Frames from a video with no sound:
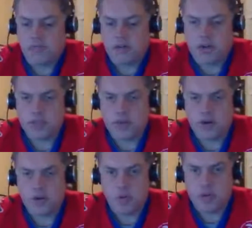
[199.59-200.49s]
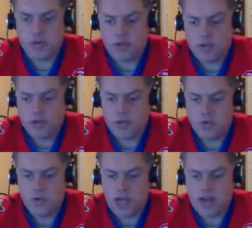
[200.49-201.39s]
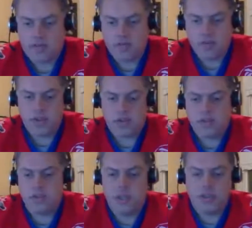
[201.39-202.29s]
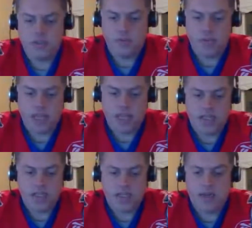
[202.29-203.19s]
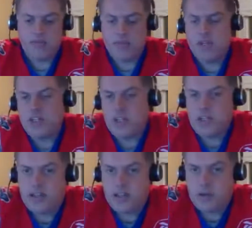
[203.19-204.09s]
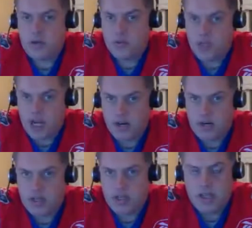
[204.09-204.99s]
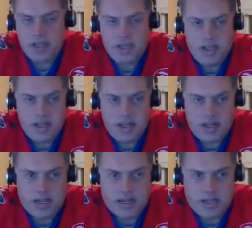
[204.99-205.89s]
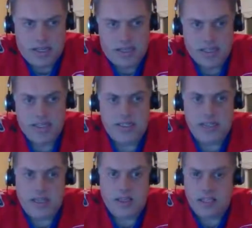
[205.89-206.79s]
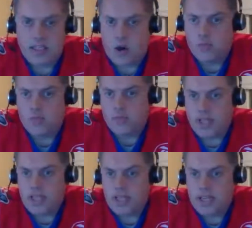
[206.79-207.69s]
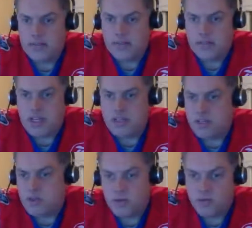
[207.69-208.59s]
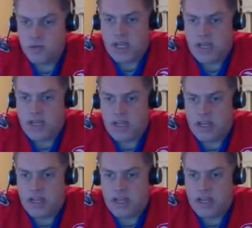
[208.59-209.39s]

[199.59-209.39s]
on Off the Crossbar a week or two after this announcement, and he never mentioned anything about retiring. He did say that he hoped to play again on Sunday, so yeah it